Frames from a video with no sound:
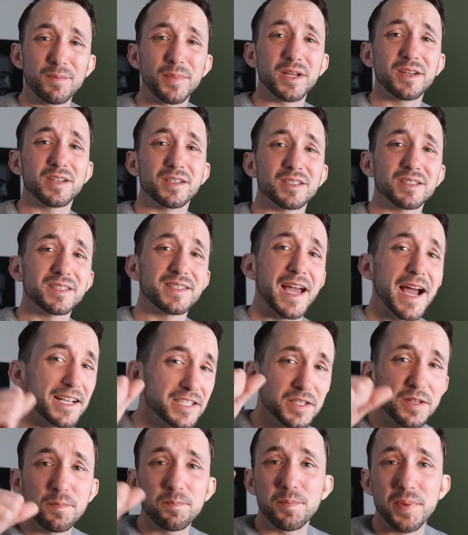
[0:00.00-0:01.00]
Because that's
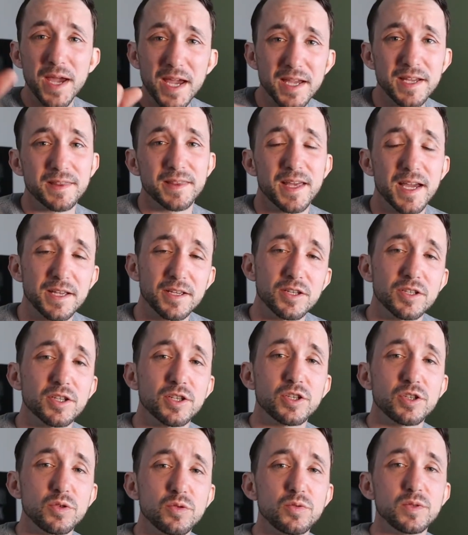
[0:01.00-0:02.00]
the bait that you're
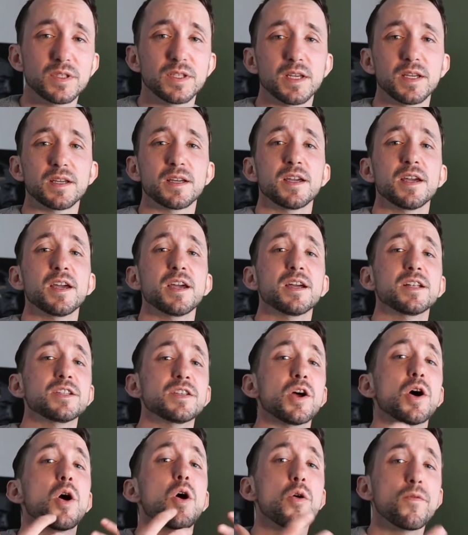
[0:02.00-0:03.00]
using
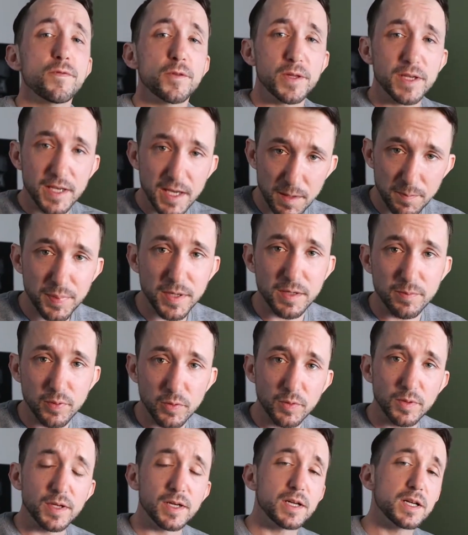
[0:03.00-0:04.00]
to hopefully get
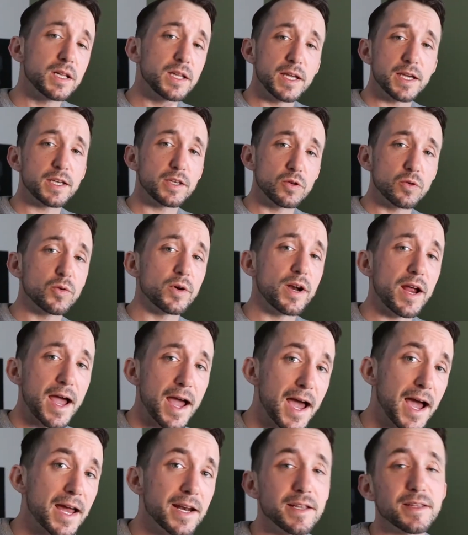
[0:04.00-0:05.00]
people to click your
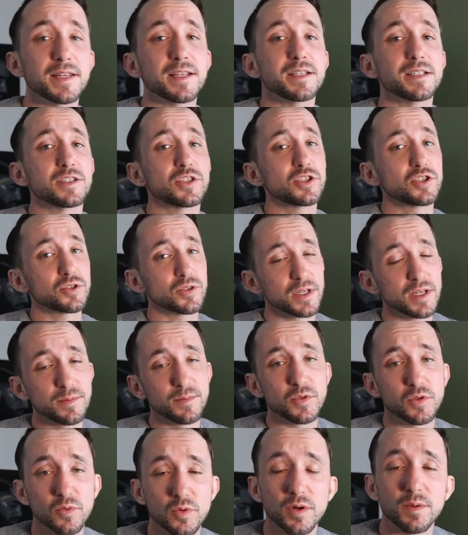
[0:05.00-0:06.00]
ad and then to
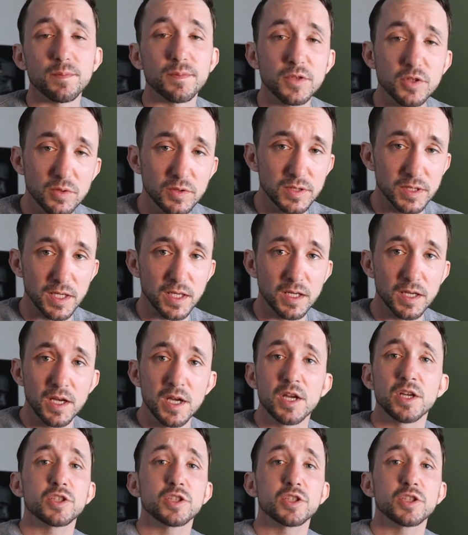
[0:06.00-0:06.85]
stream your music.